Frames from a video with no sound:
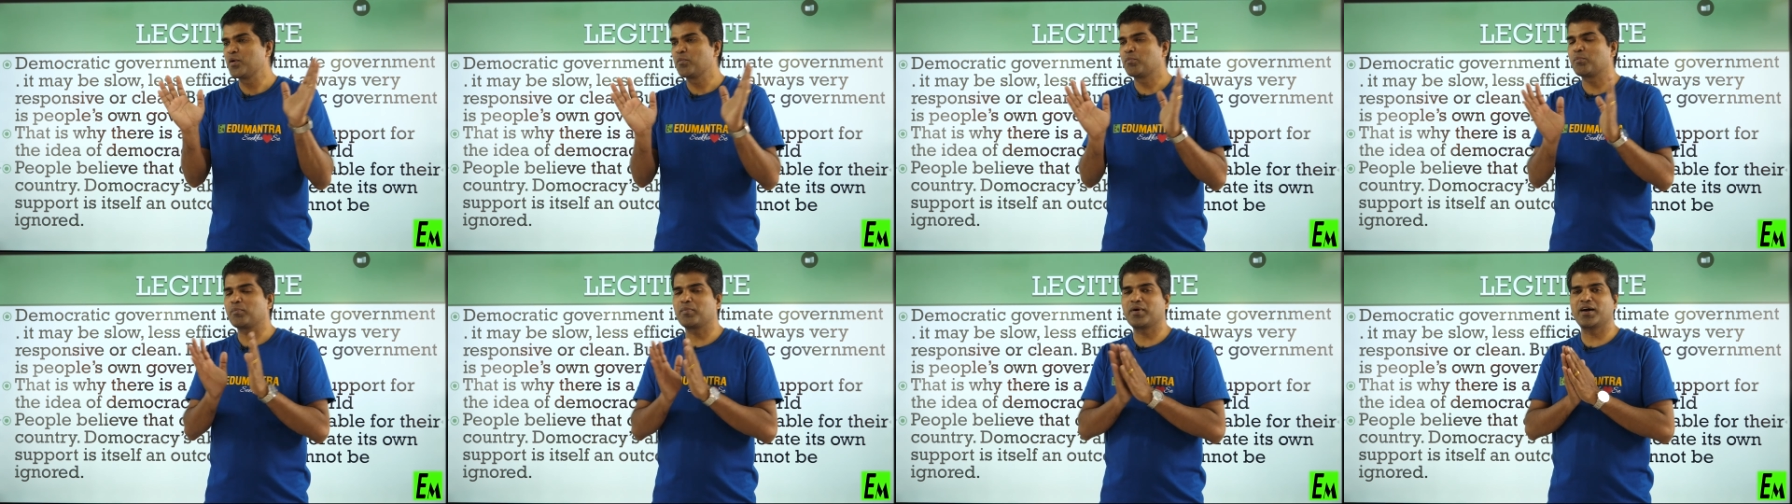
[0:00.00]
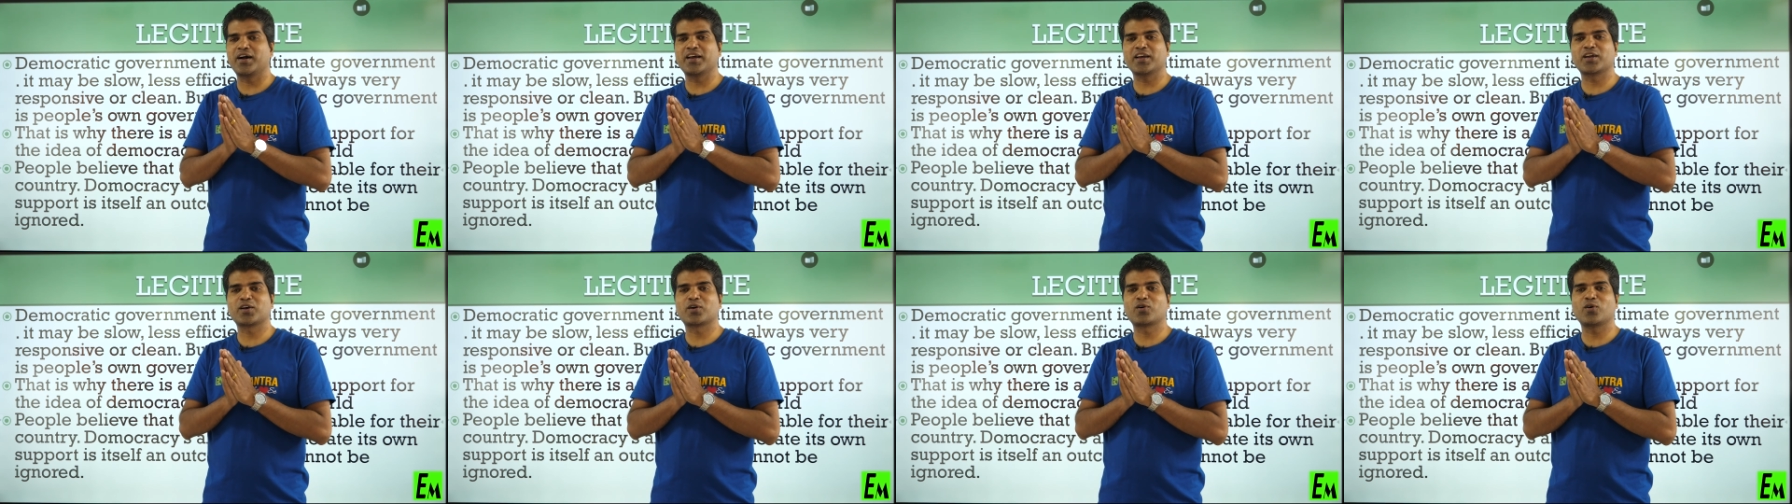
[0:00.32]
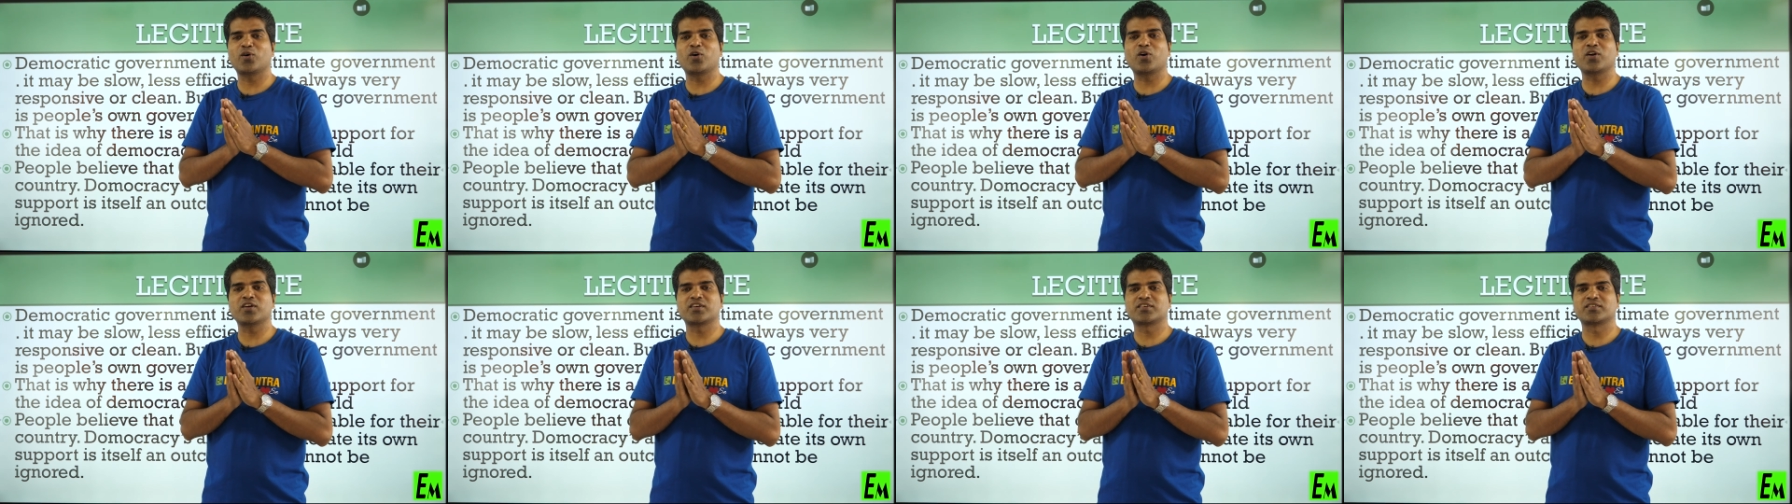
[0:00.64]
My
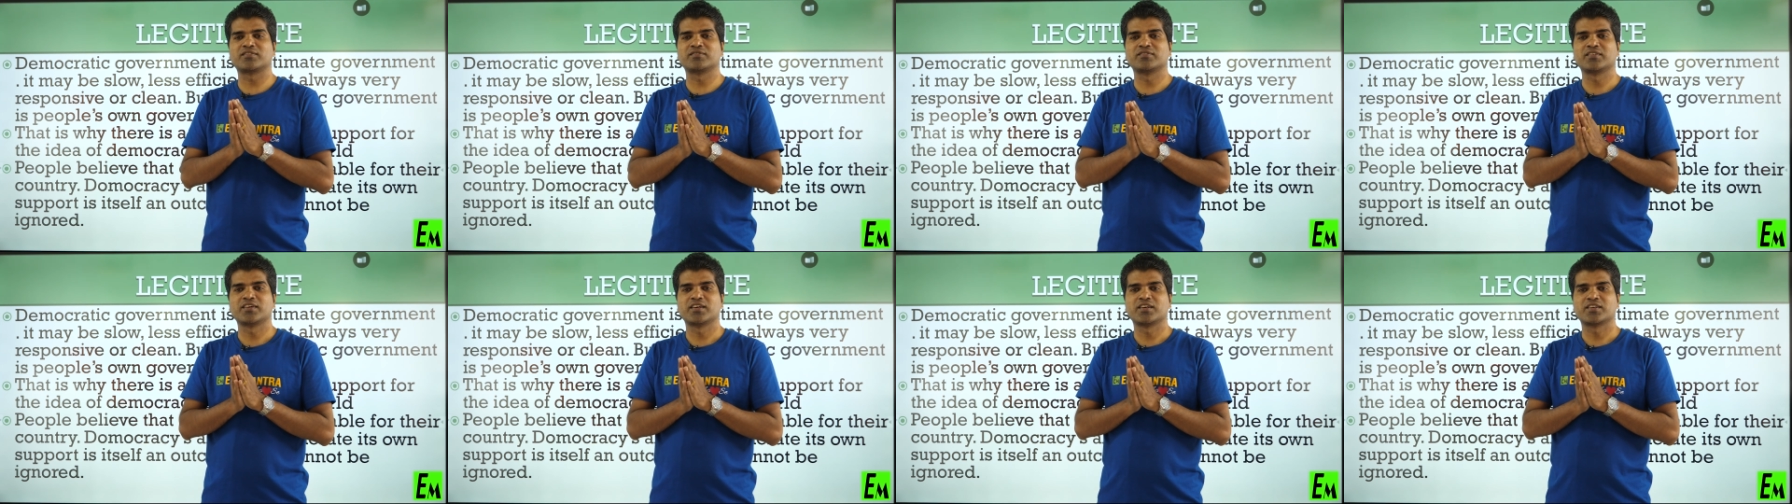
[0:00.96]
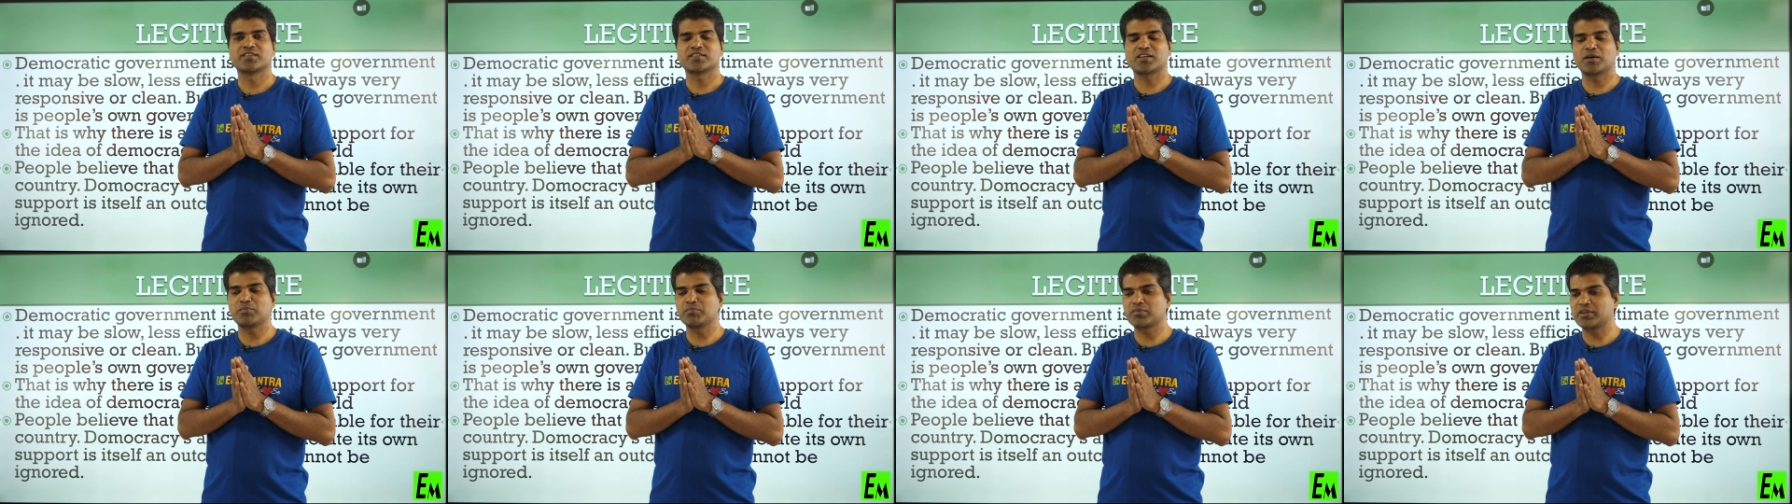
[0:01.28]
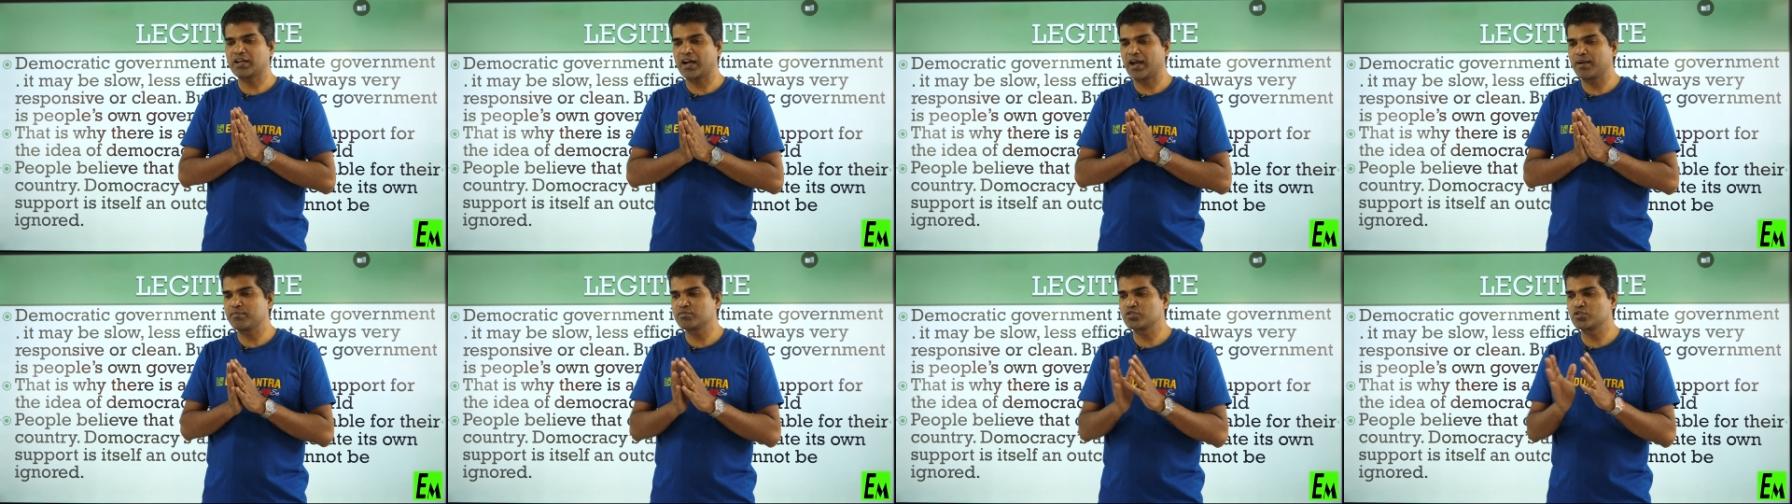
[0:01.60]
God,
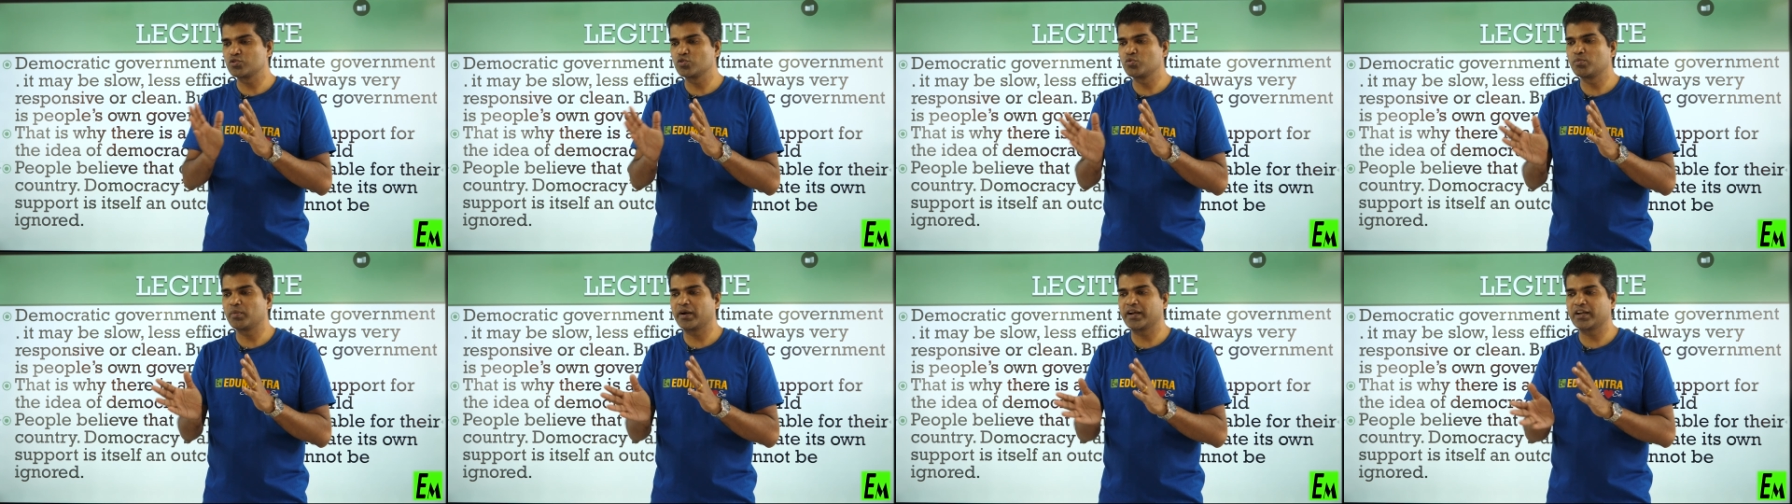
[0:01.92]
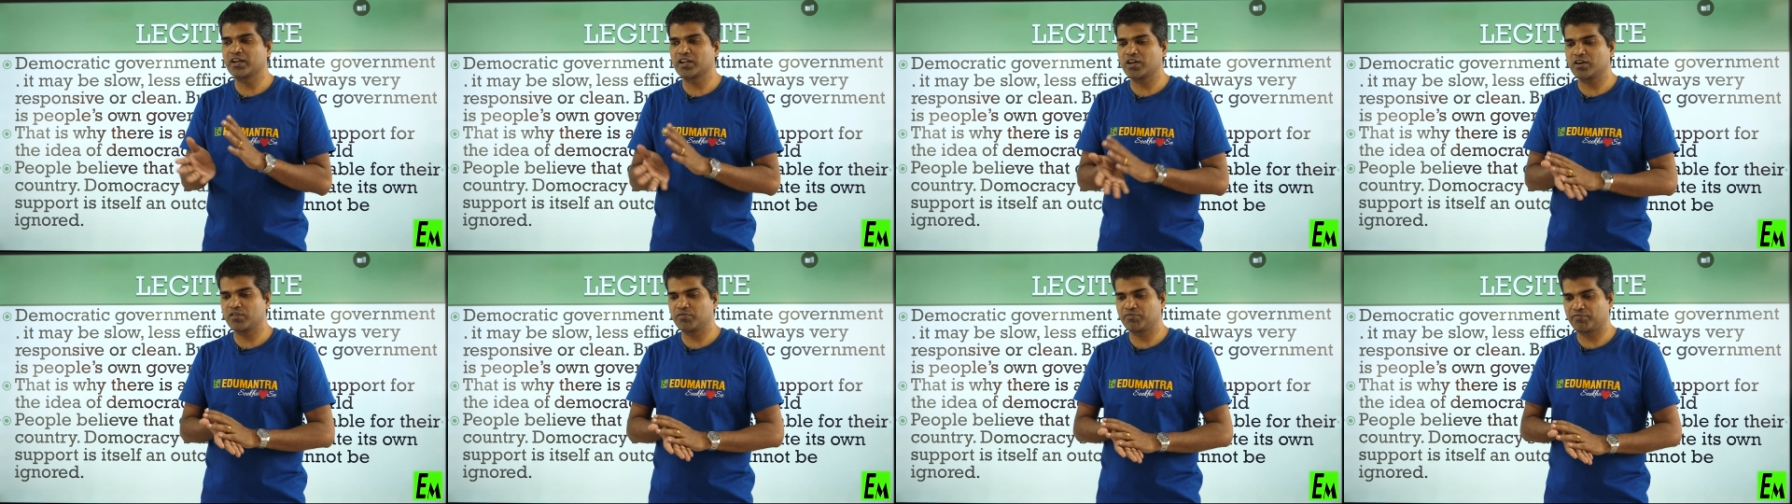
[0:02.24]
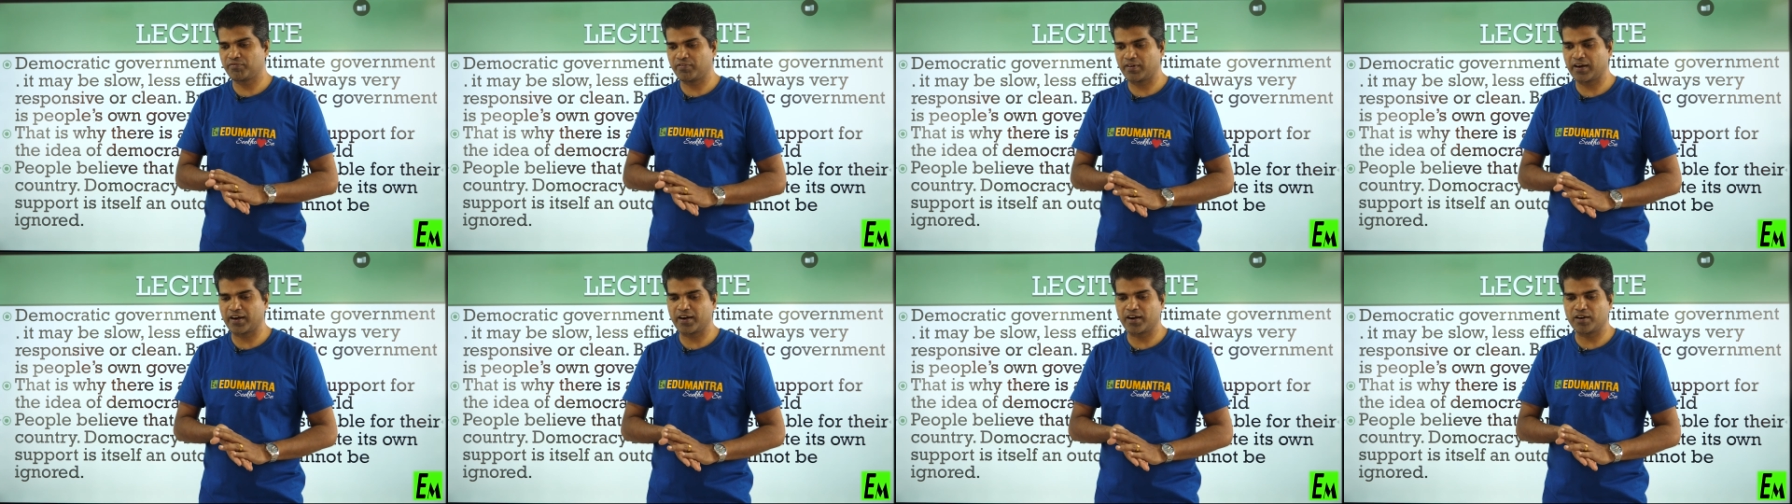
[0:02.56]
sometimes you might have
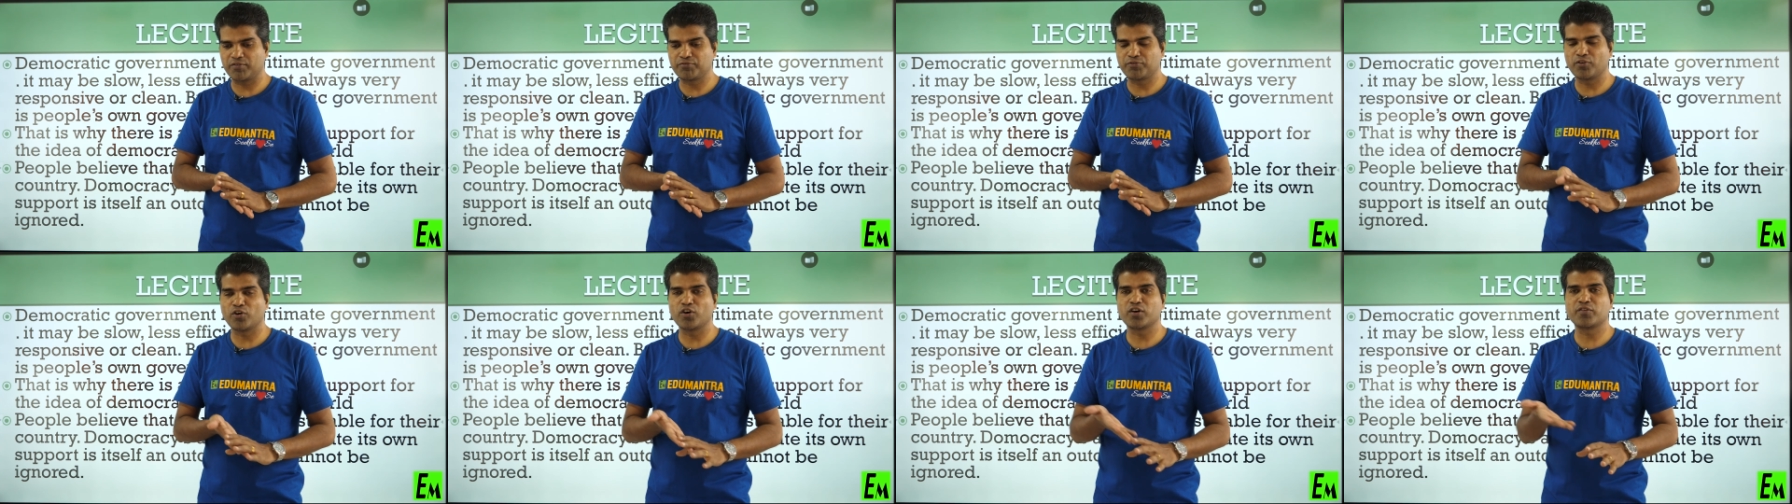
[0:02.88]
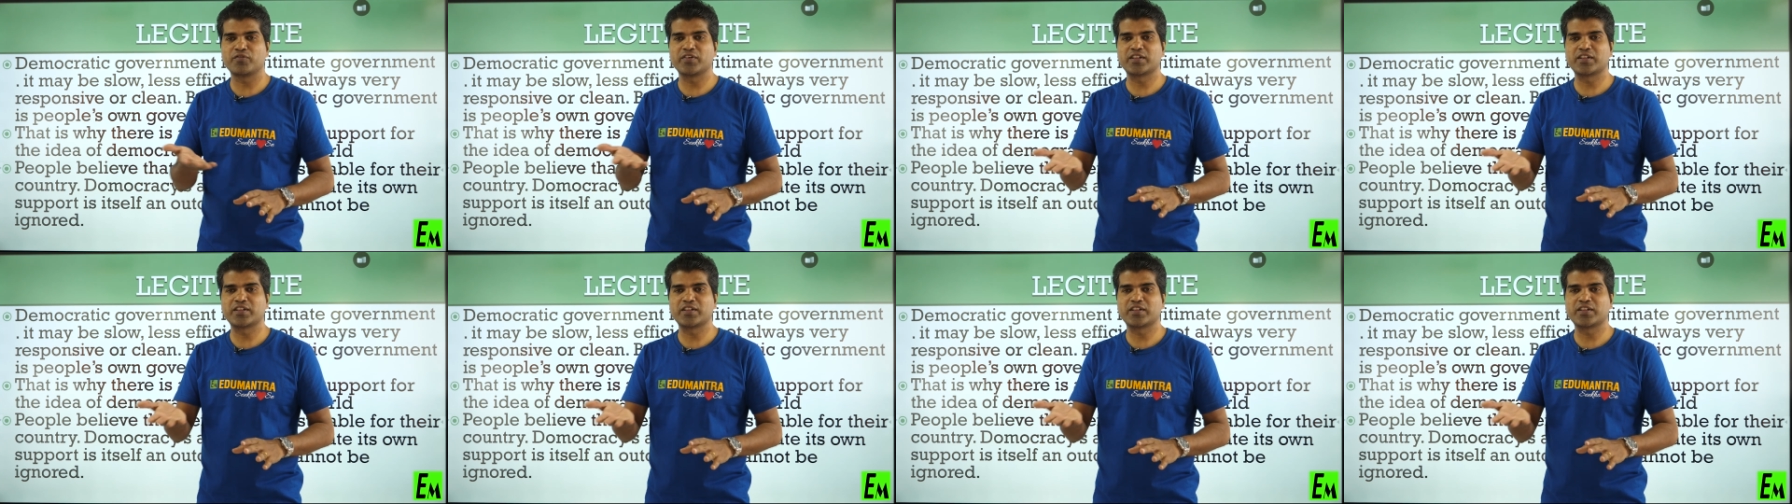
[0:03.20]
fought